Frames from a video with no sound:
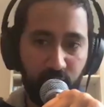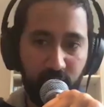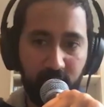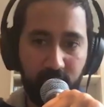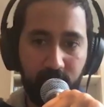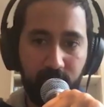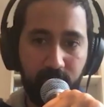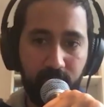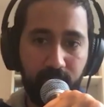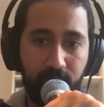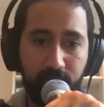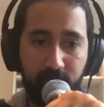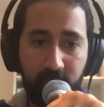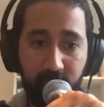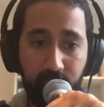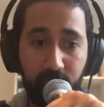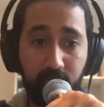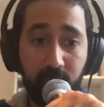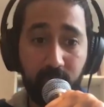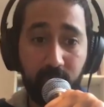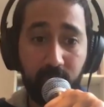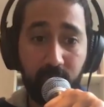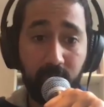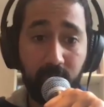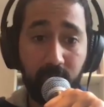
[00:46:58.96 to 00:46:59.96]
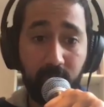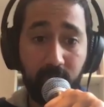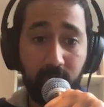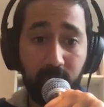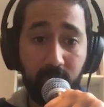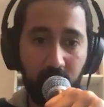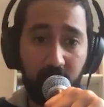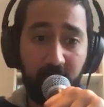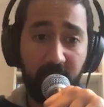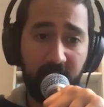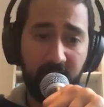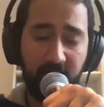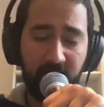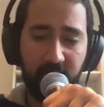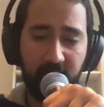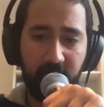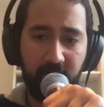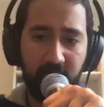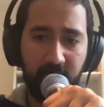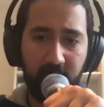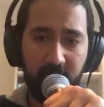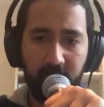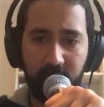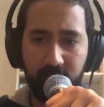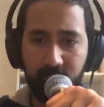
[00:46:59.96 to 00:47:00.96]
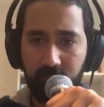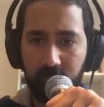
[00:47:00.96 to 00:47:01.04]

with people working in India.